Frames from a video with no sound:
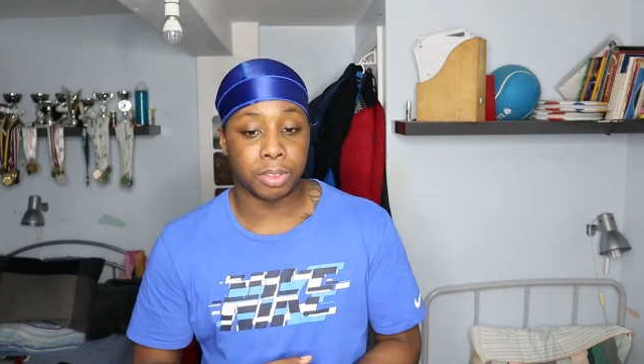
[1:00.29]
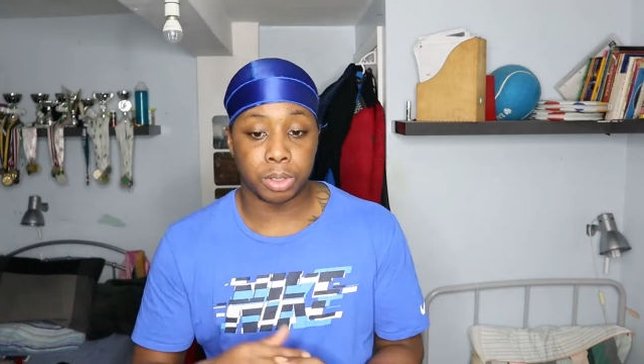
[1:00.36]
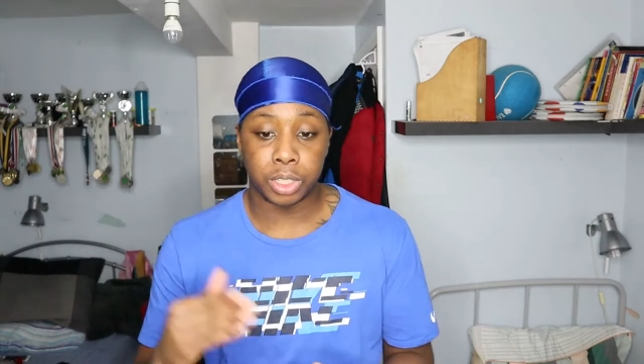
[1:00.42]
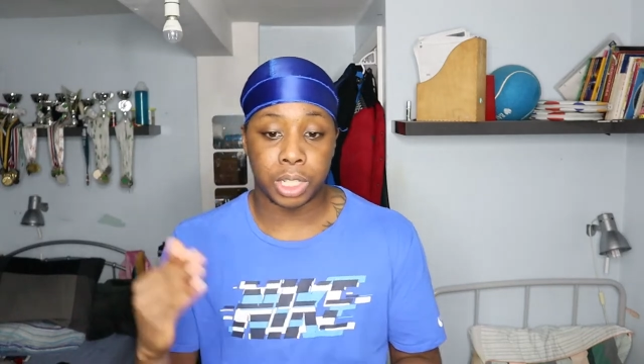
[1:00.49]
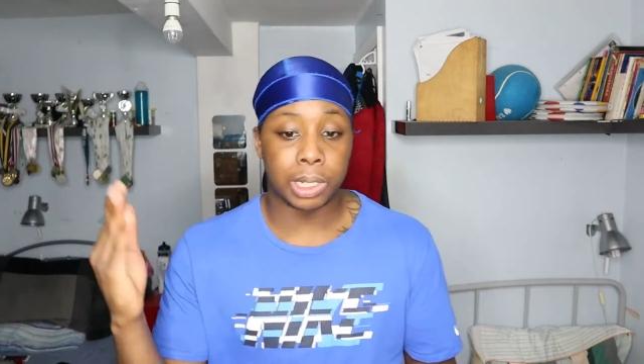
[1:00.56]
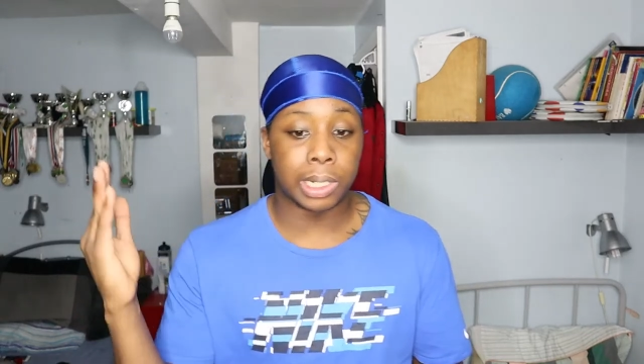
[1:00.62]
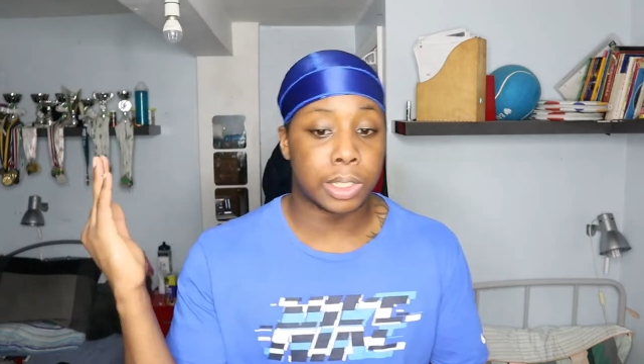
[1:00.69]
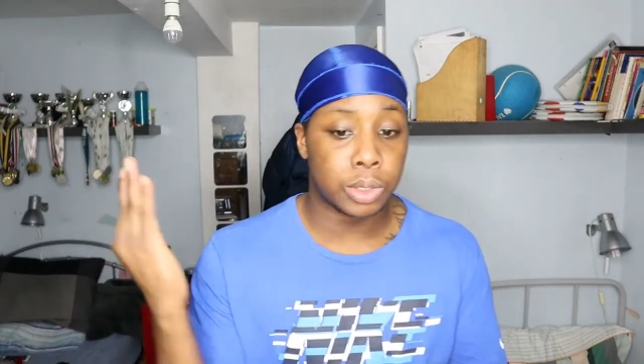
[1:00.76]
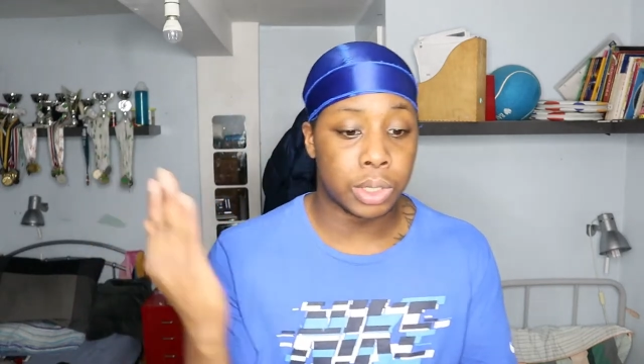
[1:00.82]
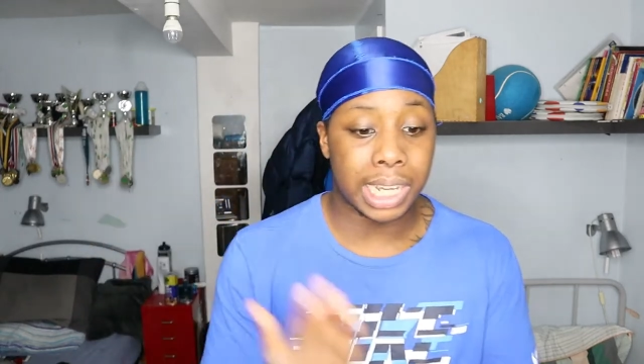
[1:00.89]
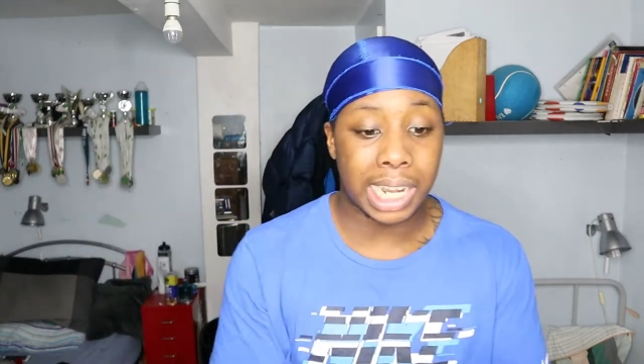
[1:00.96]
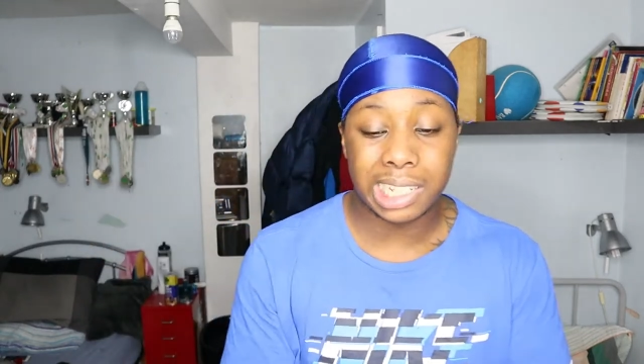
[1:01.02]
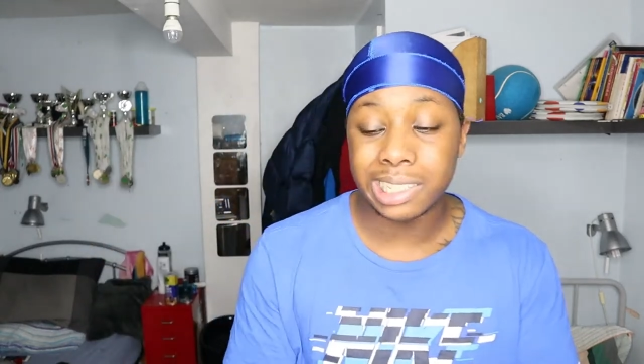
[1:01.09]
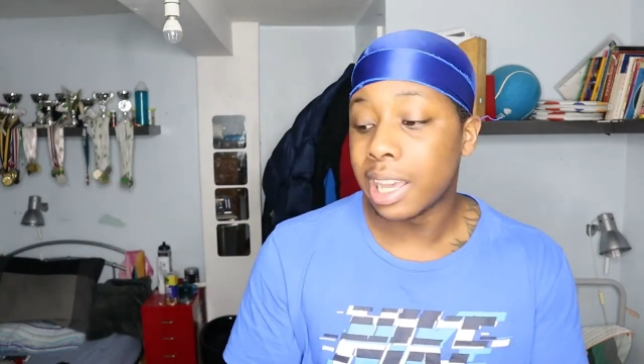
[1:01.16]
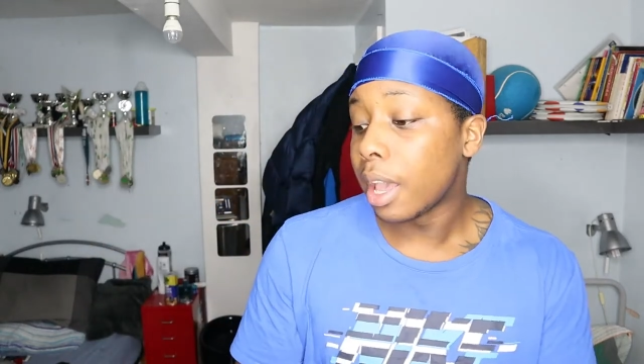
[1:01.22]
So shout out you
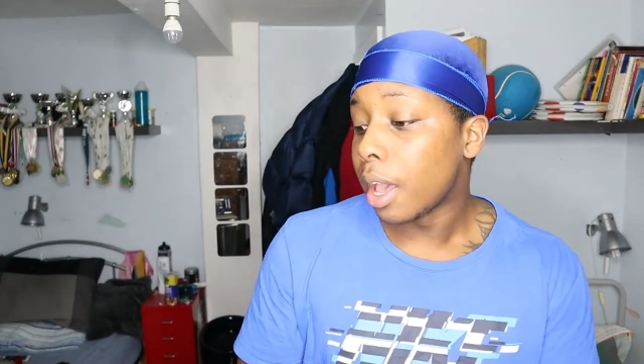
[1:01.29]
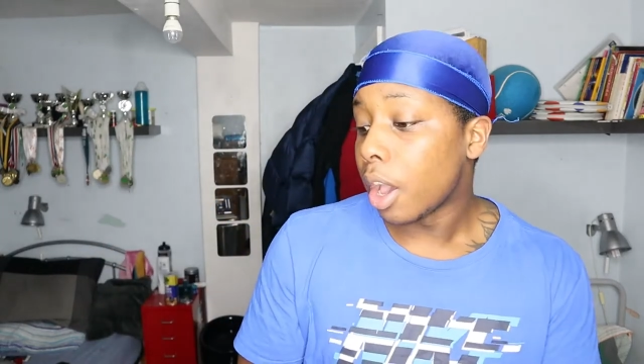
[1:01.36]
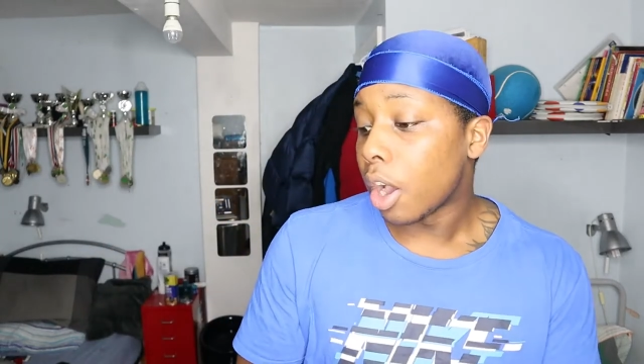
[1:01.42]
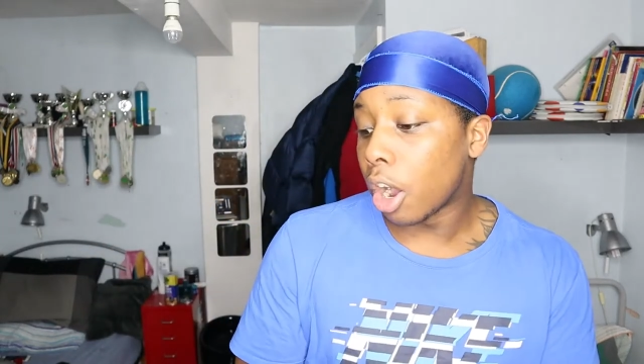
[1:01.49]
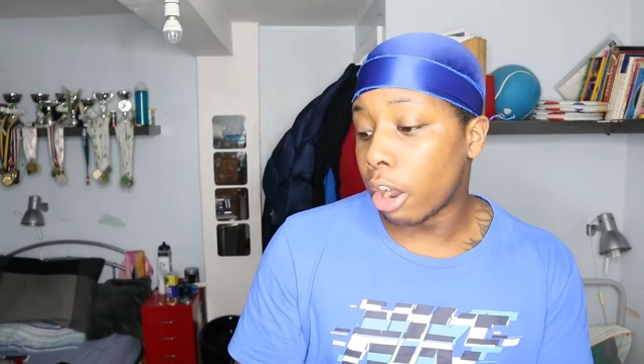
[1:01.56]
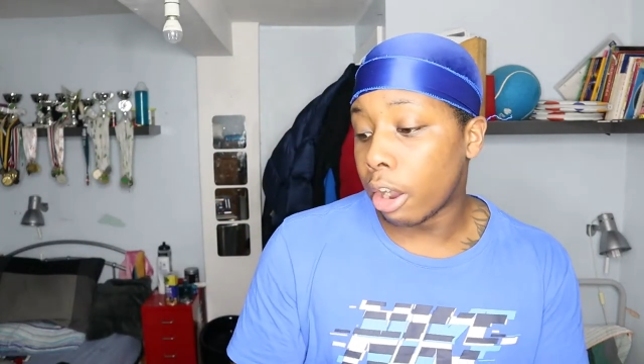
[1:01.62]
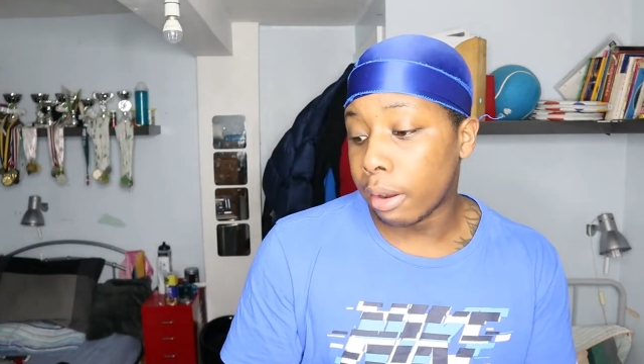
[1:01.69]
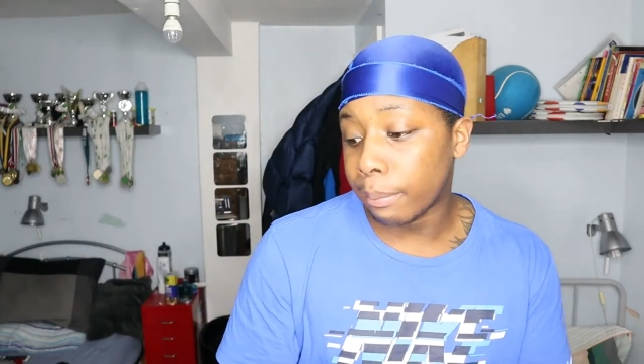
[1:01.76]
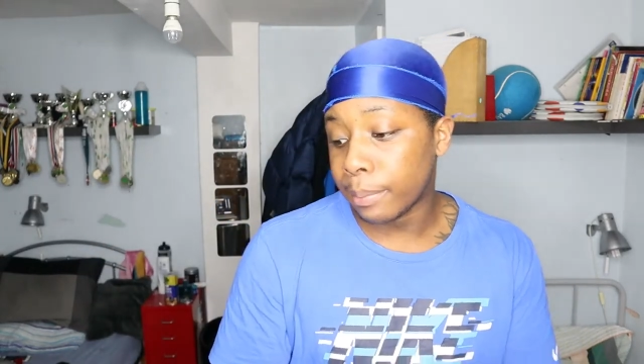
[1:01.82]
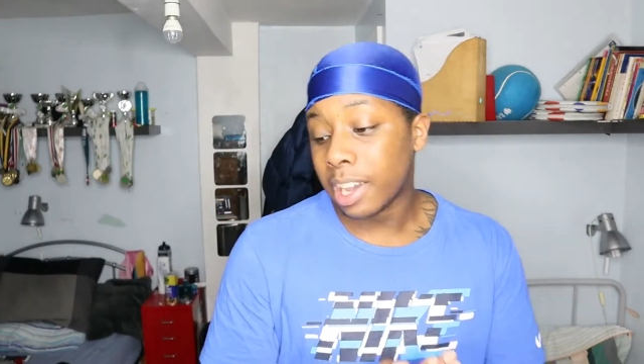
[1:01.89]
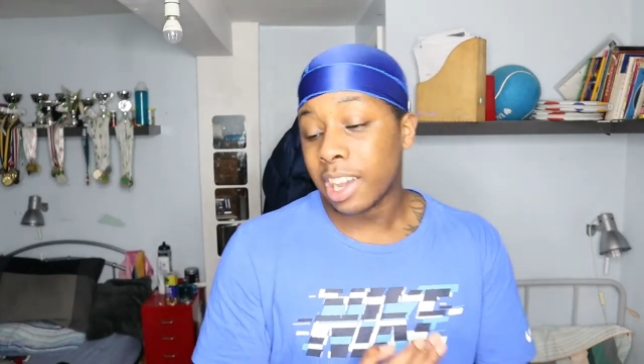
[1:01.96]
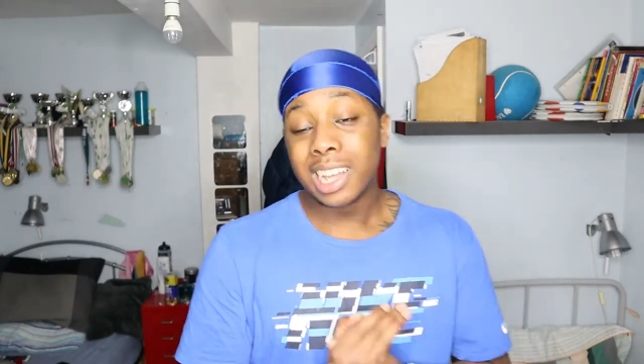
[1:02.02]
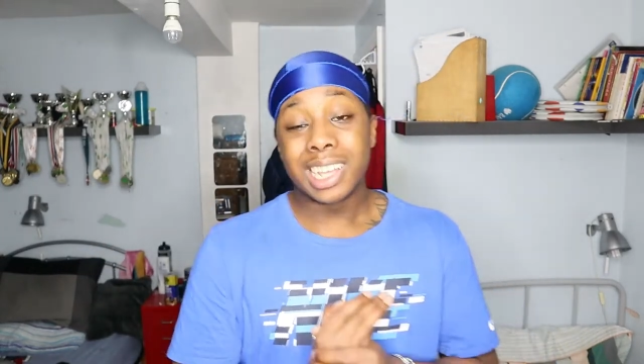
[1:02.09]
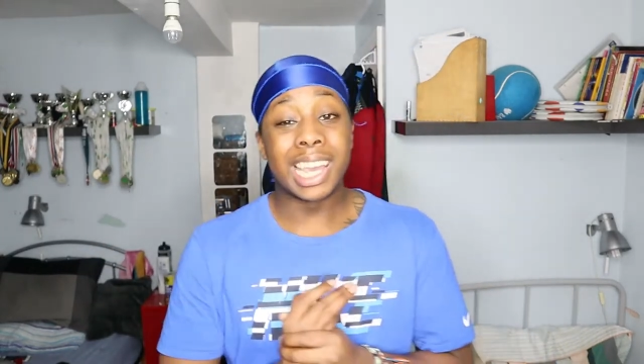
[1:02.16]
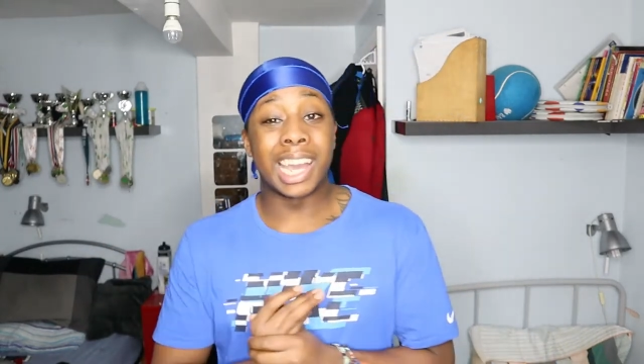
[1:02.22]
guys.
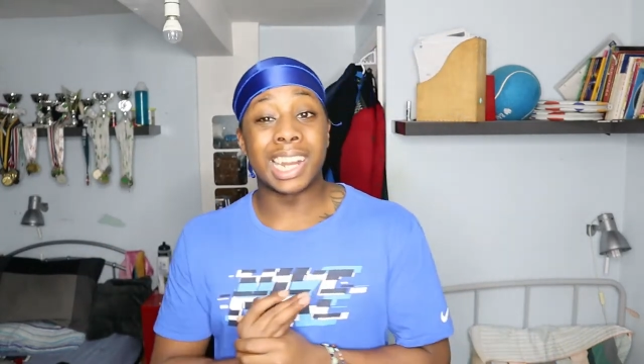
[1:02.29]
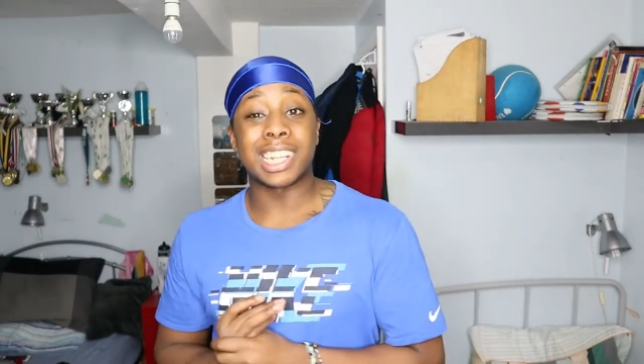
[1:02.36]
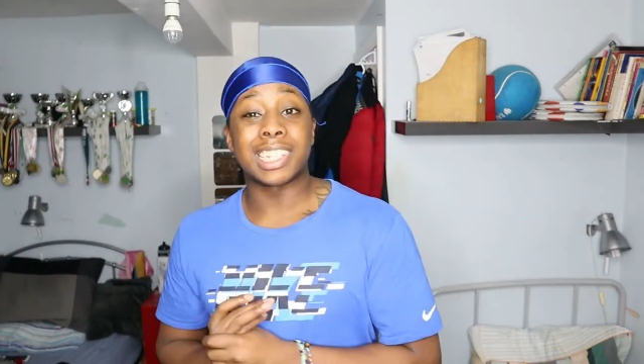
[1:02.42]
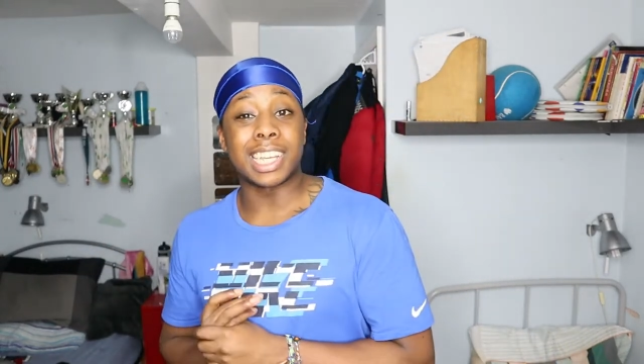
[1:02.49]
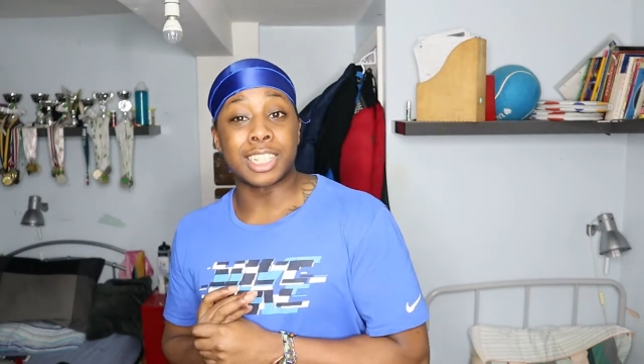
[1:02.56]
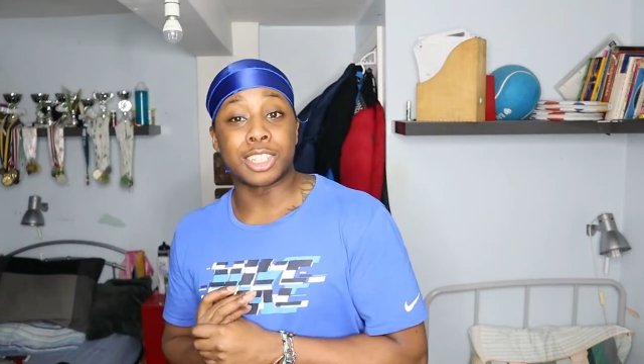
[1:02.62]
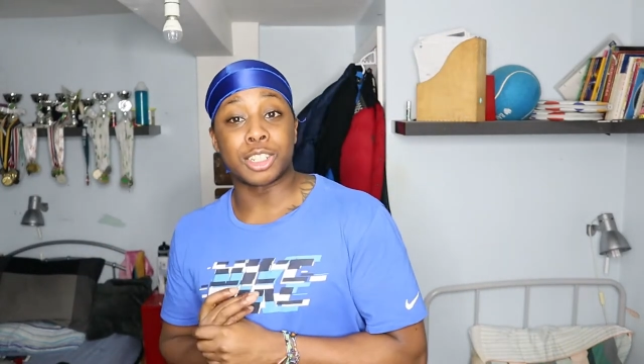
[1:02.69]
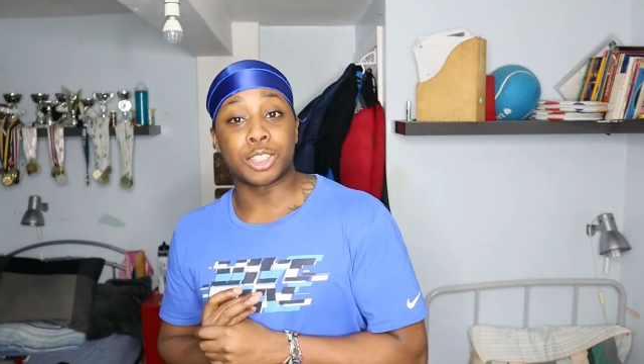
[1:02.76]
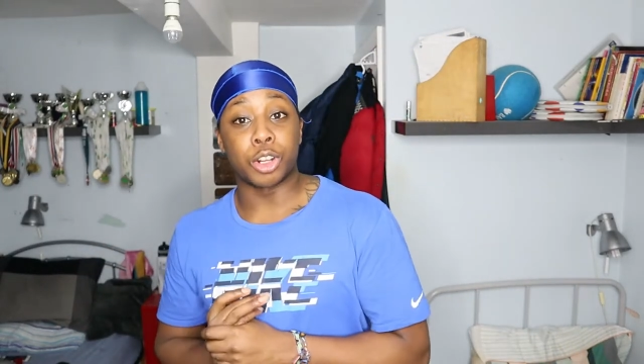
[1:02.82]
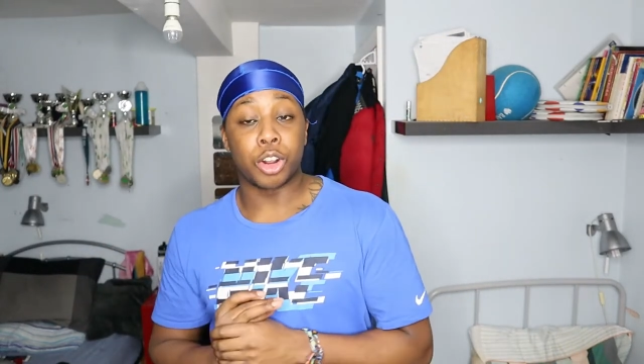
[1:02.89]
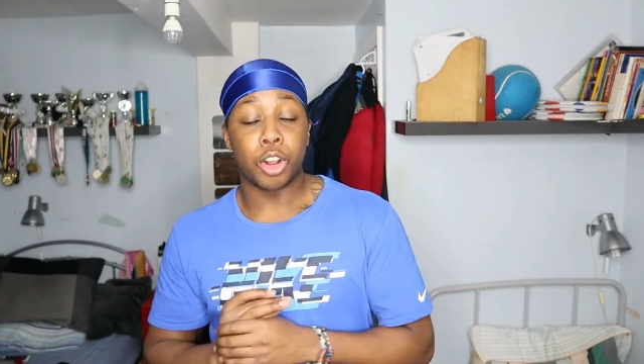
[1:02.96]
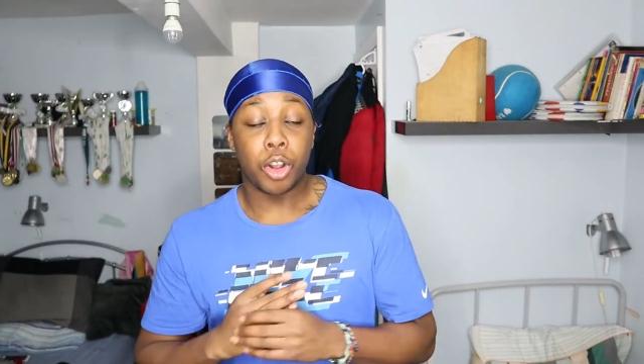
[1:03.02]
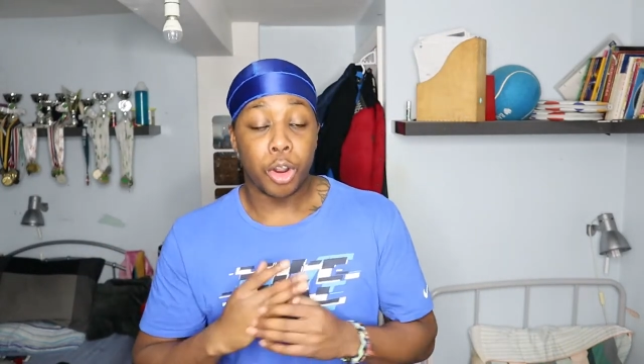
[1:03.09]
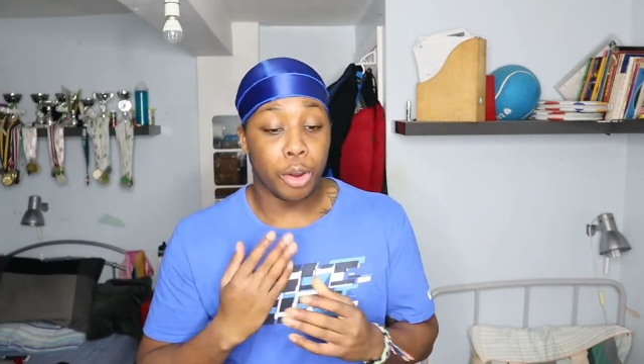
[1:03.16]
Yeah, let's get into the song.